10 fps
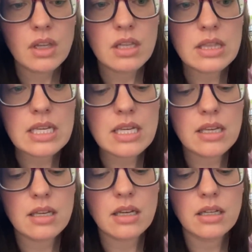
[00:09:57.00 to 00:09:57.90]

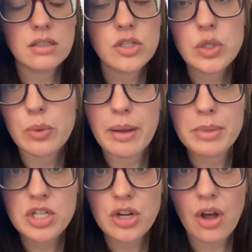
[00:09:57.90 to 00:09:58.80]
The scrappy
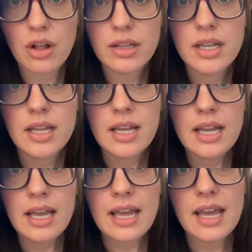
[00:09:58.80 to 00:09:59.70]
shawl,
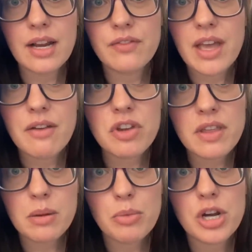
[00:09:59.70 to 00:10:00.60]
and kind of get
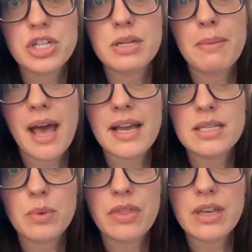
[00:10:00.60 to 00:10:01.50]
everything in project
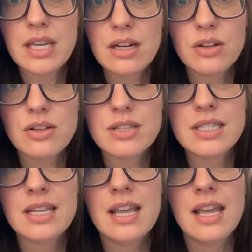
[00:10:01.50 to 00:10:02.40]
bags with the
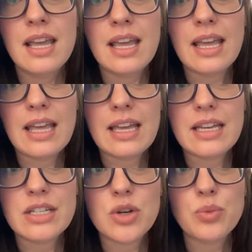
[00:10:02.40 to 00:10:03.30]
needles
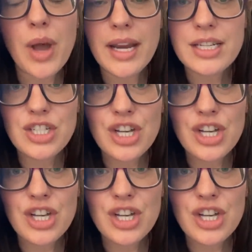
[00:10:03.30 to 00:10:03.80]
and ready to